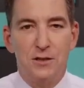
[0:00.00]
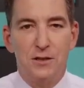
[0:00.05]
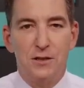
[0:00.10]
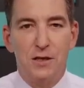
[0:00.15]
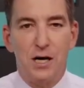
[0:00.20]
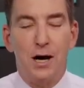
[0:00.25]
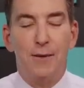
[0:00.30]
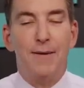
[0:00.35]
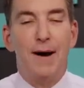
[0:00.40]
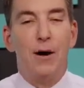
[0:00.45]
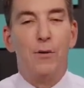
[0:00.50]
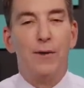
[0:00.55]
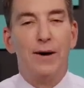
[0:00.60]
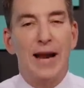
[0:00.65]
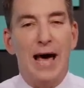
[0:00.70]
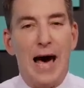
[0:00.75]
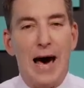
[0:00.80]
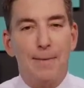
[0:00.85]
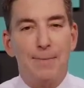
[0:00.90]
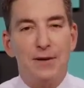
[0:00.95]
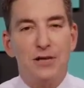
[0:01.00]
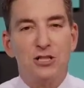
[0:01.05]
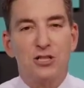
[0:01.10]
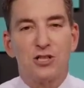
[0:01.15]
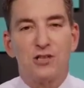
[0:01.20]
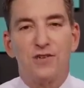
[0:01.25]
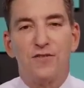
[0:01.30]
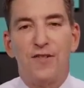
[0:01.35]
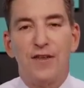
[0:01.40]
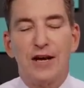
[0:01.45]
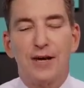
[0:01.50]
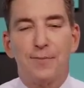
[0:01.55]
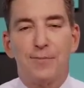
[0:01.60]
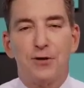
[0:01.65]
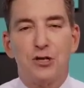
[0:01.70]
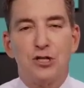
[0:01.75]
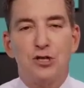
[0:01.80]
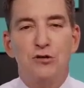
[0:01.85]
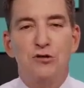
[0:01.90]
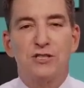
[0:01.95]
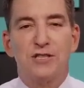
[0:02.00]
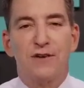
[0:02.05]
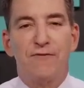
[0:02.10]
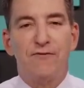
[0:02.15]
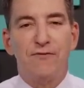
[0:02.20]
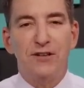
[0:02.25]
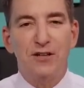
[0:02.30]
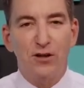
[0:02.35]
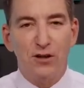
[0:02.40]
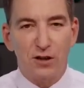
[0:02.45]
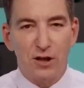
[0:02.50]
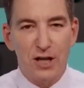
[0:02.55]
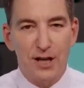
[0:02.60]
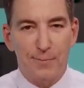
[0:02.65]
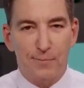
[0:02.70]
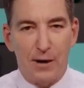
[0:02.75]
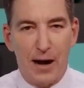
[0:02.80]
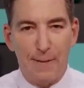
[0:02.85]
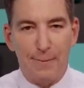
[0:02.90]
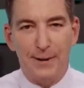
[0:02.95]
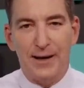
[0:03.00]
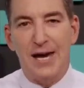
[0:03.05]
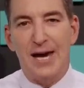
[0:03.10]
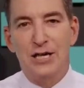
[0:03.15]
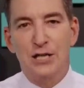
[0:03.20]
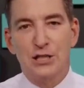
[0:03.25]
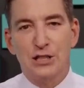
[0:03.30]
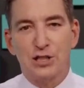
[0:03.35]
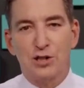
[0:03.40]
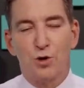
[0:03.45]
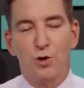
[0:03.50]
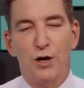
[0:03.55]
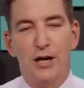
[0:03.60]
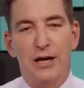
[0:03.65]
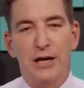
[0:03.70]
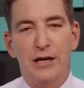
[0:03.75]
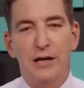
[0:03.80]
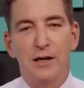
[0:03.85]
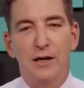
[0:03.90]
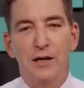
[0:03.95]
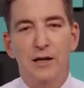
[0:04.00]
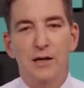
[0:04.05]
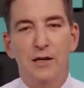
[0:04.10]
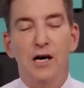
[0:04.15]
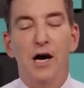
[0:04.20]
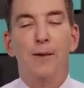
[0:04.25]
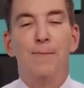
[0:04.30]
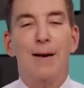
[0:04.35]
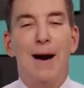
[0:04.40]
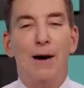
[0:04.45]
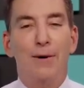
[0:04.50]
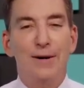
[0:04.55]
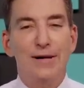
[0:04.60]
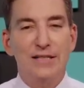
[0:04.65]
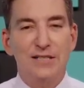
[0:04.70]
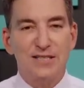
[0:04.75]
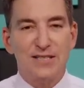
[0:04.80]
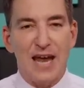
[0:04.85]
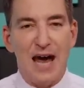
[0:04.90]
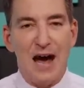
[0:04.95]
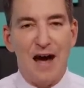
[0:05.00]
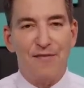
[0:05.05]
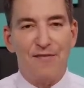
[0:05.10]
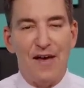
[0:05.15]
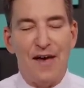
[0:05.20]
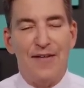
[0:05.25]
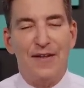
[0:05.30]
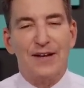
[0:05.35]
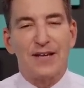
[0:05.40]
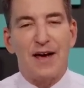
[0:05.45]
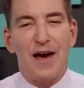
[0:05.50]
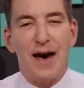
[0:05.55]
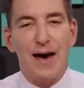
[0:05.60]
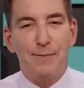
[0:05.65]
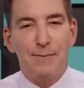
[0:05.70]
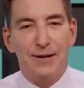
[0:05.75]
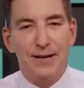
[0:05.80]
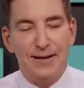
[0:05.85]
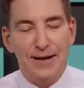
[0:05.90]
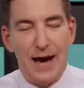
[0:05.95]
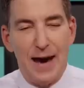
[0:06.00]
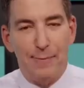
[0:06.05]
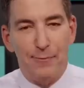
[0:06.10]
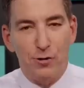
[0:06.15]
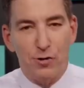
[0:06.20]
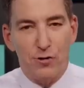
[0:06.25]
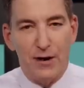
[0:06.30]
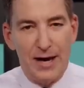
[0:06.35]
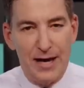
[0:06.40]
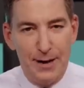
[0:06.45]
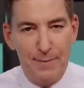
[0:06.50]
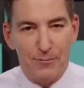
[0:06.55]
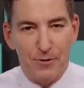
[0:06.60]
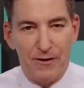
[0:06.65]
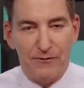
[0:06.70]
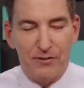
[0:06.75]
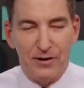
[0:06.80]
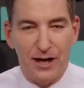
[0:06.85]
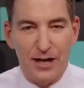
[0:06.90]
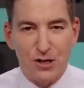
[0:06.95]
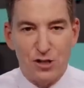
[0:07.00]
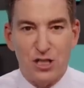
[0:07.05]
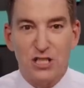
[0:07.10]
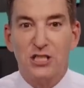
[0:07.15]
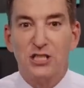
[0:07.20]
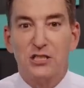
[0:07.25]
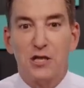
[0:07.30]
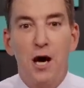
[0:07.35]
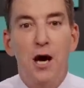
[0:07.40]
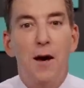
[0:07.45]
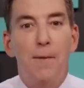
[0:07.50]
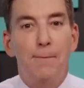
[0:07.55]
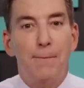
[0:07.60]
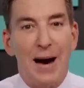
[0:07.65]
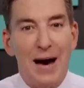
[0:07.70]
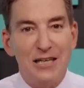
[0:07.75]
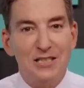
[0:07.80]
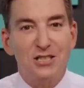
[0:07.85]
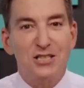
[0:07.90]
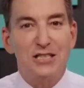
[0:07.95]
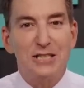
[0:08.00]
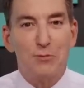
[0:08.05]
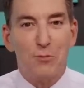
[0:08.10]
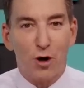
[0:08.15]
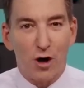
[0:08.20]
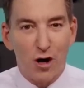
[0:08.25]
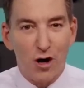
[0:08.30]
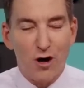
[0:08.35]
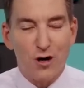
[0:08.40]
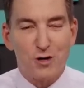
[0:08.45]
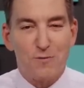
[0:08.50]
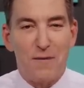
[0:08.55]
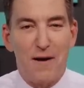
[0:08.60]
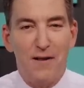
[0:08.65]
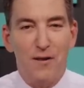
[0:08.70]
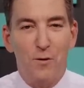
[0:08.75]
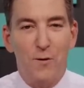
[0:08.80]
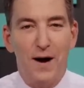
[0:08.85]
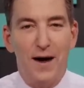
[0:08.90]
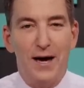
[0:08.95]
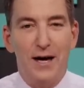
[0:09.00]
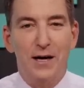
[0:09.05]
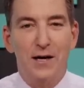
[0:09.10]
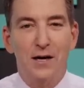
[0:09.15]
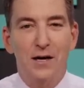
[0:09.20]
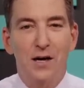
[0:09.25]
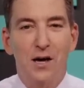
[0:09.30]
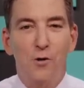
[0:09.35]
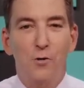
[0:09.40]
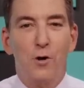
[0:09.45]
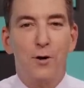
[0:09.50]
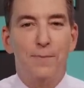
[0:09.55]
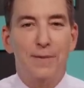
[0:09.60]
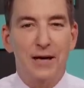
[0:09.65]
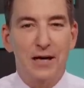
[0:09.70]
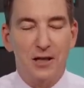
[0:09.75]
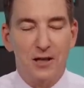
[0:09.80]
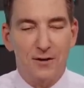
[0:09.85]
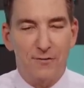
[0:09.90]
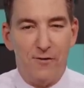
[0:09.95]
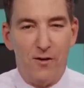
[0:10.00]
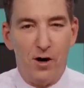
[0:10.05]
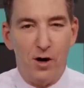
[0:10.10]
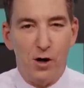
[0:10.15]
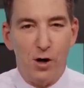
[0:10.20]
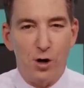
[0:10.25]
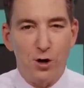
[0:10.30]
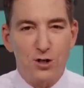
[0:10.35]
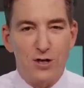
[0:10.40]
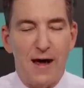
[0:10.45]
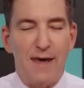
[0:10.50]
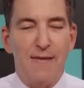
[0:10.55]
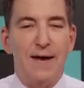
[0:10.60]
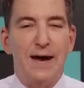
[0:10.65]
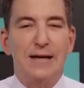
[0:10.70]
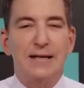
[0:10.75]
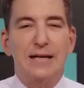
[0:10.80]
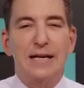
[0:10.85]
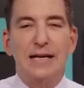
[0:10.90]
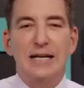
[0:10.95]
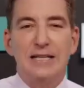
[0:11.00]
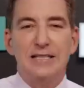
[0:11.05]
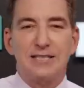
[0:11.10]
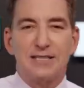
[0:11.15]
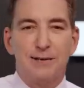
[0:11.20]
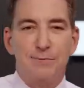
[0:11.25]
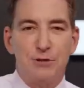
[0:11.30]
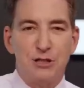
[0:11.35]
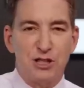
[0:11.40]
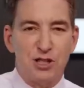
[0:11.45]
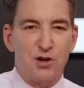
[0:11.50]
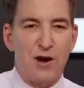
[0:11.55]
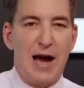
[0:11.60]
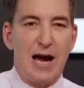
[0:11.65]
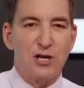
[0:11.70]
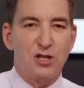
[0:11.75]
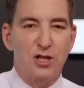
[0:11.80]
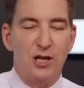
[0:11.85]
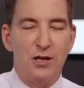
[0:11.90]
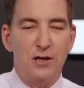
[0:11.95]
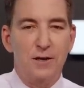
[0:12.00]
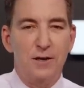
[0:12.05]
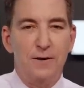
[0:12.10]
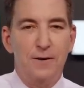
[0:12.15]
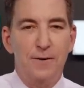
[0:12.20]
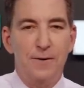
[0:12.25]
about what happened so that they could produce a feel-good propaganda story about his death at a time when the Abu Ghraib revelations by Seymour Hersh, by the way, were being divulged, and they needed some distraction.